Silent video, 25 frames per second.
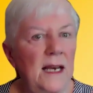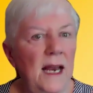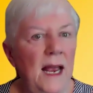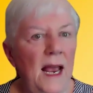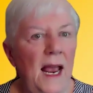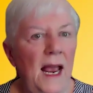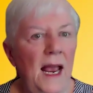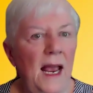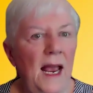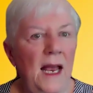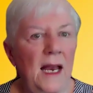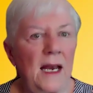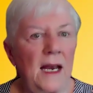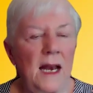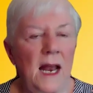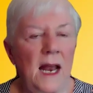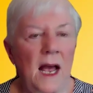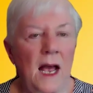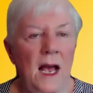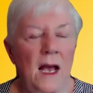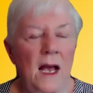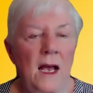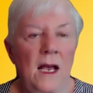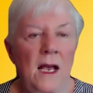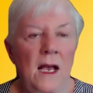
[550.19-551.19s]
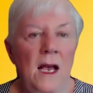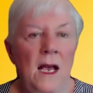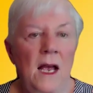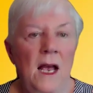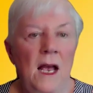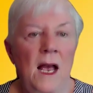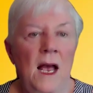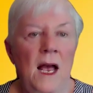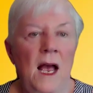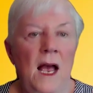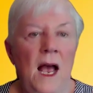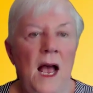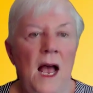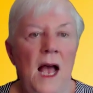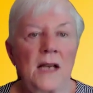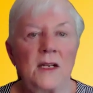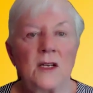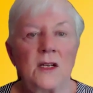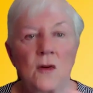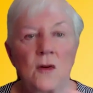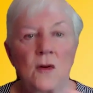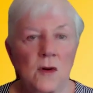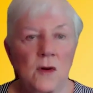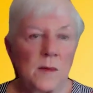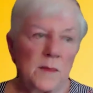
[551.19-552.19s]
And I
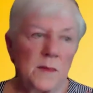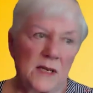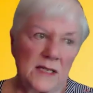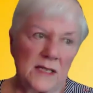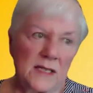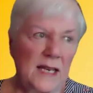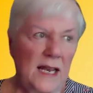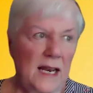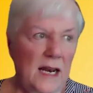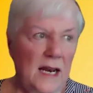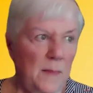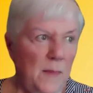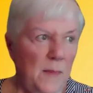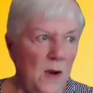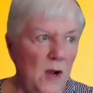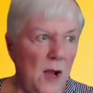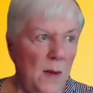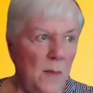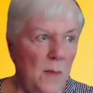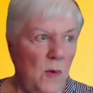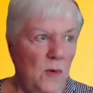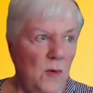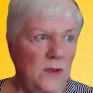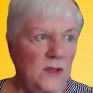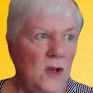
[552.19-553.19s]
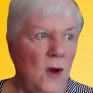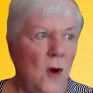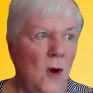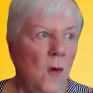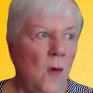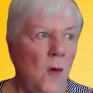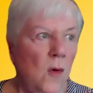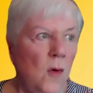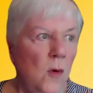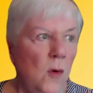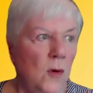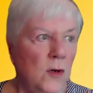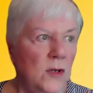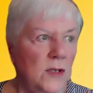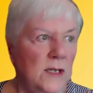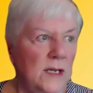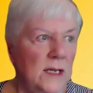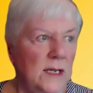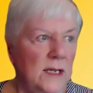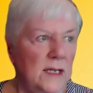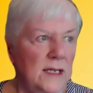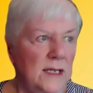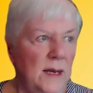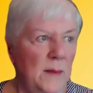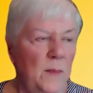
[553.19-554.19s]
told them to set up a couple
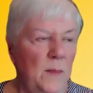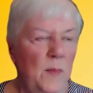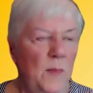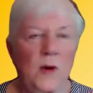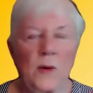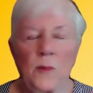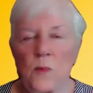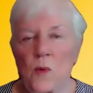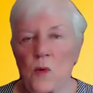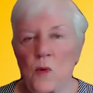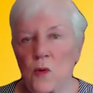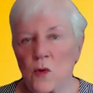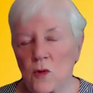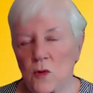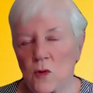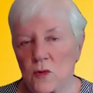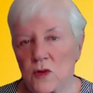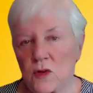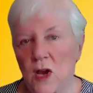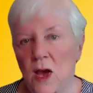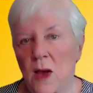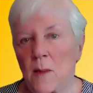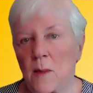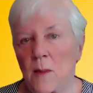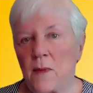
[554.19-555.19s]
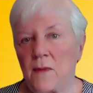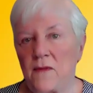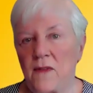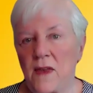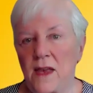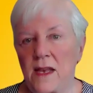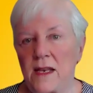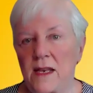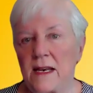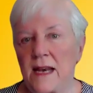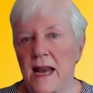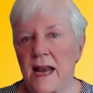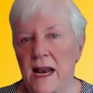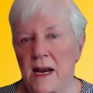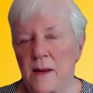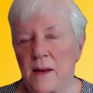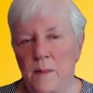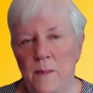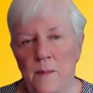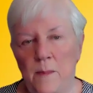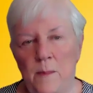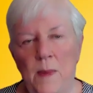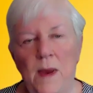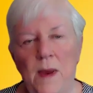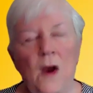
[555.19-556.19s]
sawhorses and put a board on top of it, and that'd
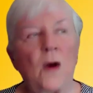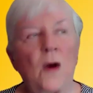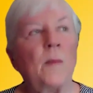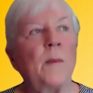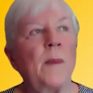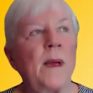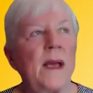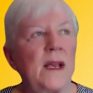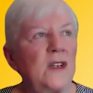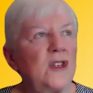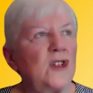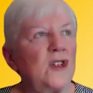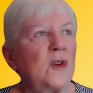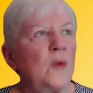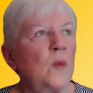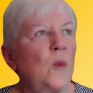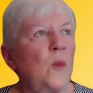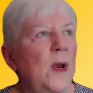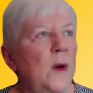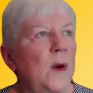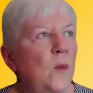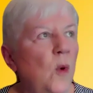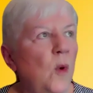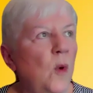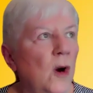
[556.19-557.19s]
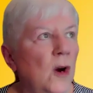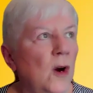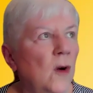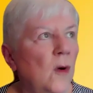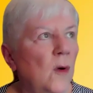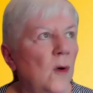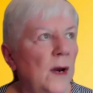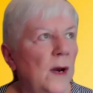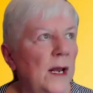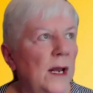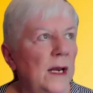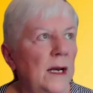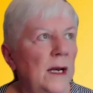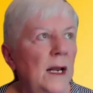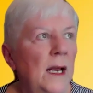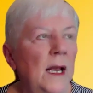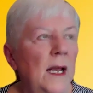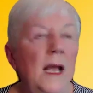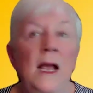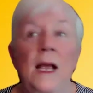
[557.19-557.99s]
be our bench and we'd work on it.